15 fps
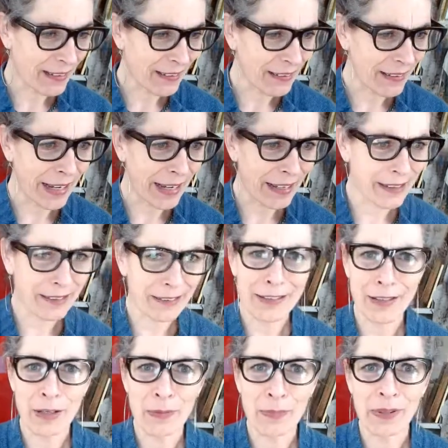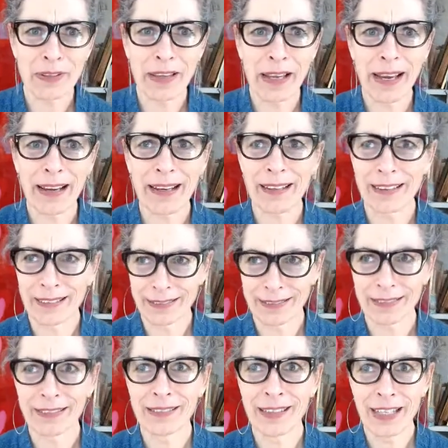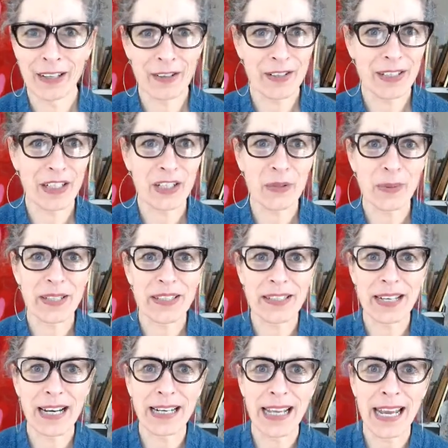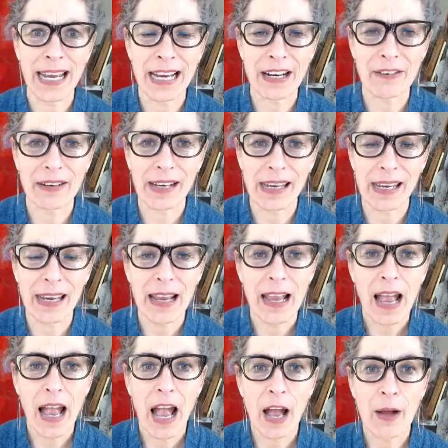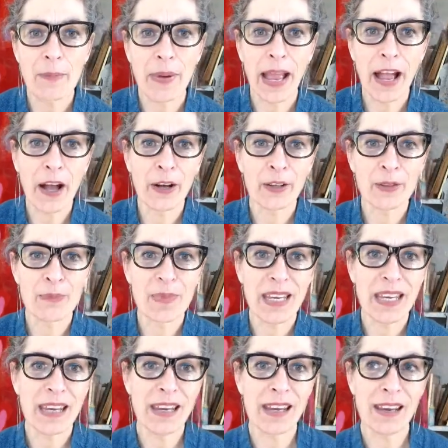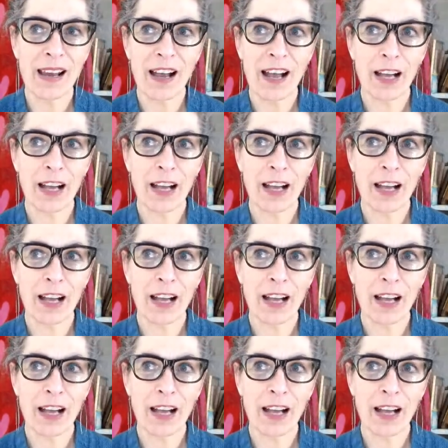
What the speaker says: like super like knickers in a twist kind of angry about me